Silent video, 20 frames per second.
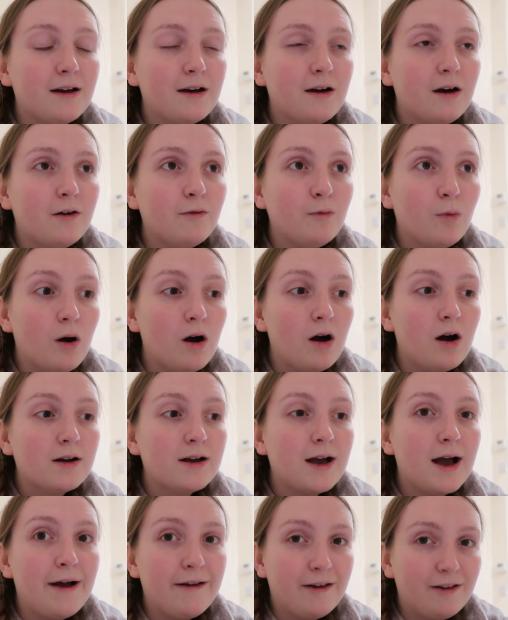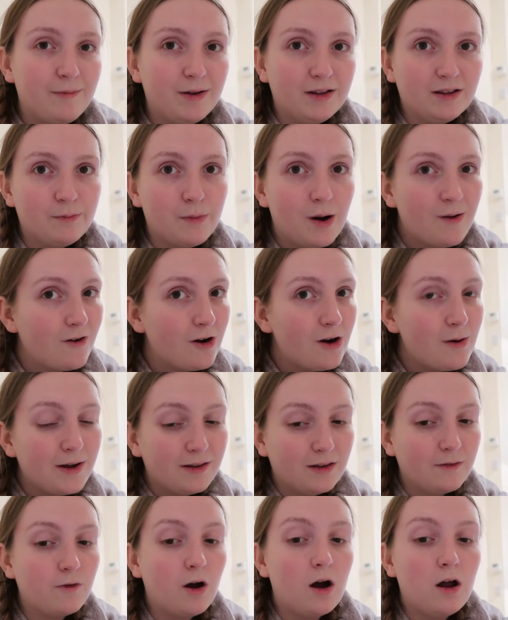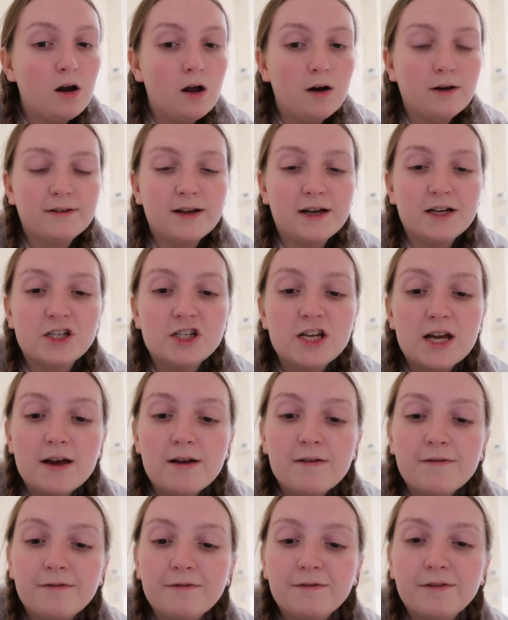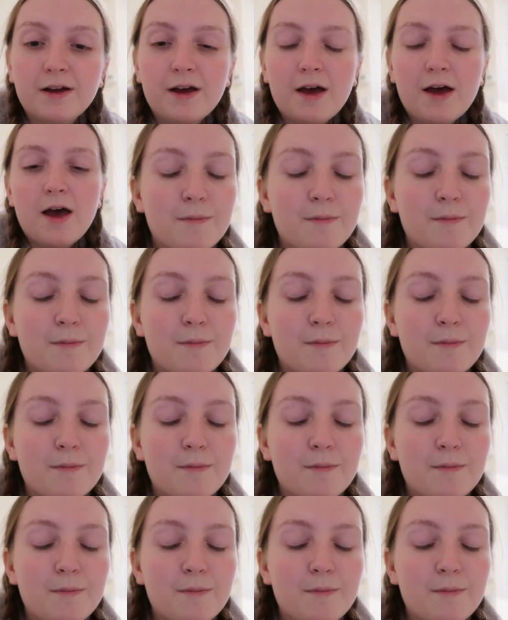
of work ahead of me tomorrow as I've got a long day shift.